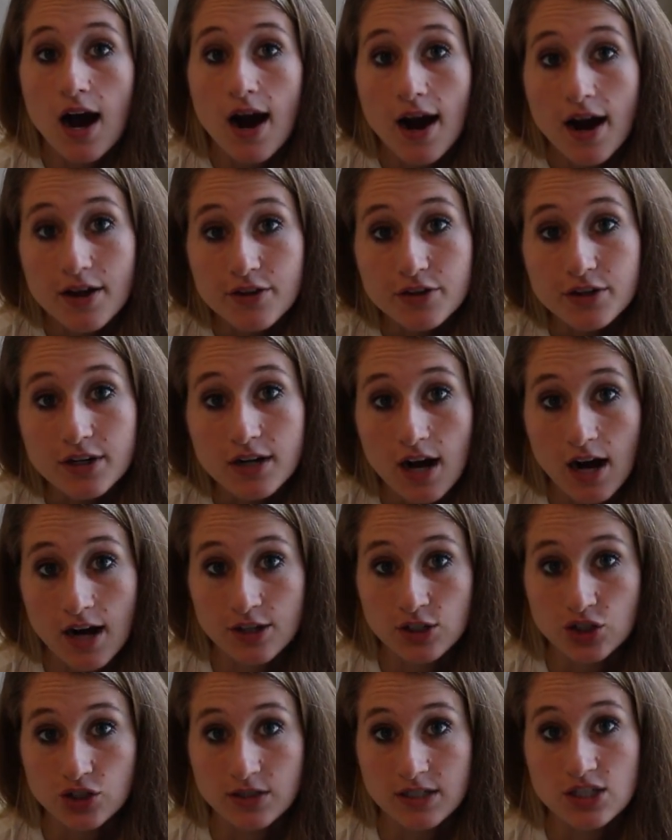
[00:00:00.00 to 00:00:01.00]
Other
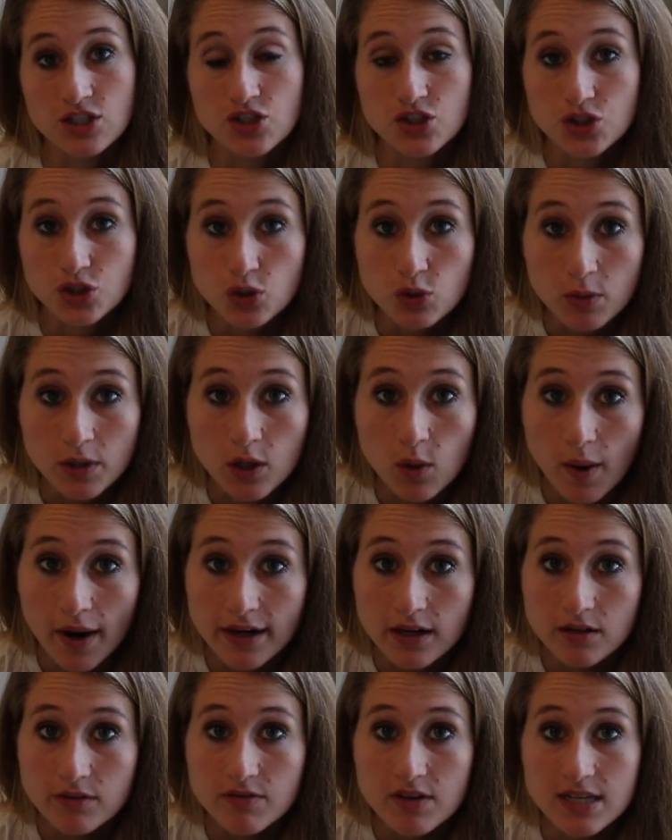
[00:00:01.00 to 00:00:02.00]
countries do
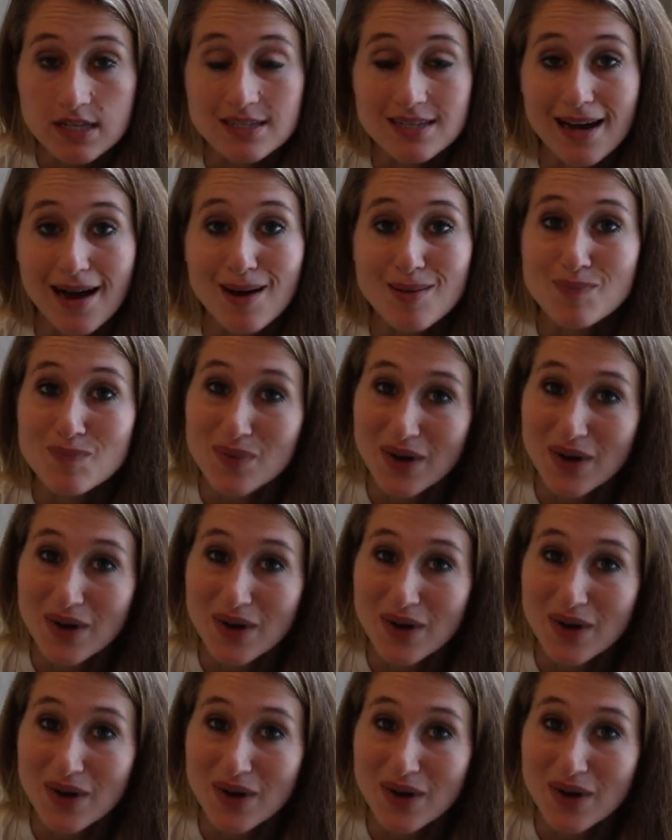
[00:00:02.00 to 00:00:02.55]
require a visa,